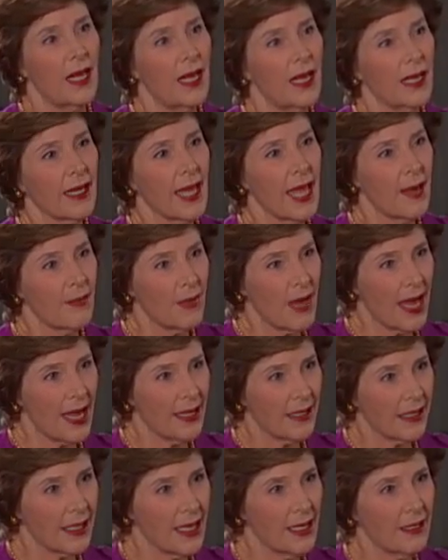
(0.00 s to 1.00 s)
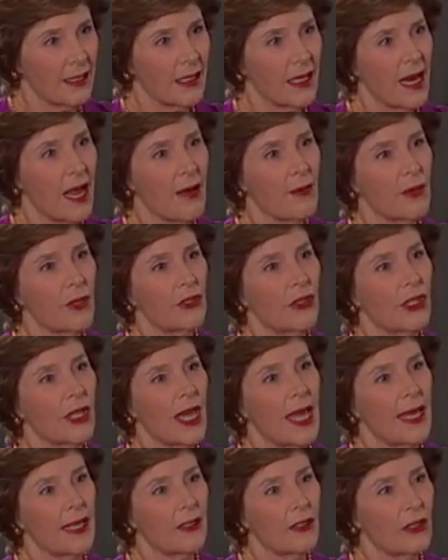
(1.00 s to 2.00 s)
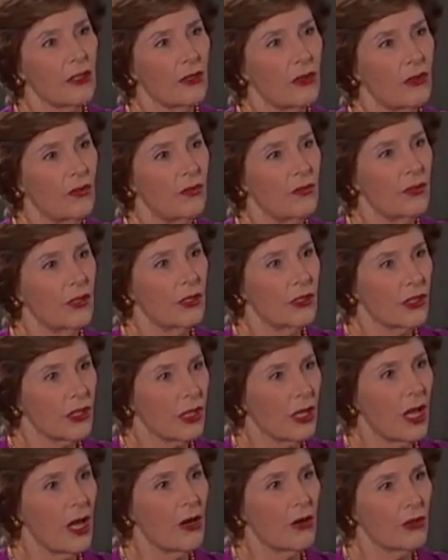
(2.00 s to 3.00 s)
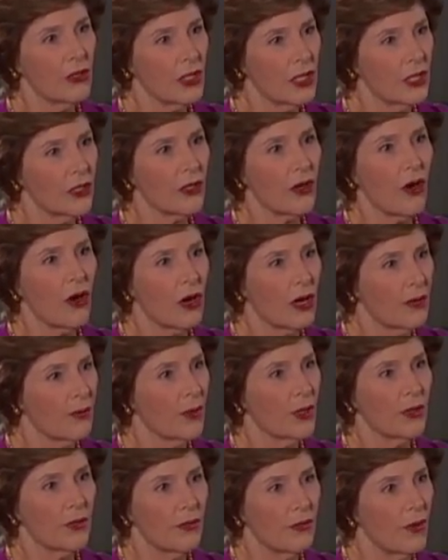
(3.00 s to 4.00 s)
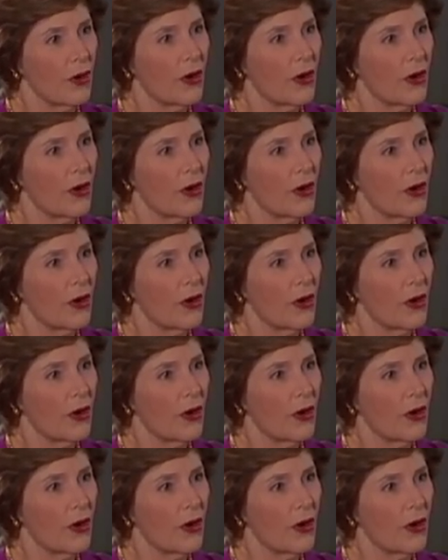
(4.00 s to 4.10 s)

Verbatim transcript: uh, kept asking Saddam Hussein to disclose, disarm, or,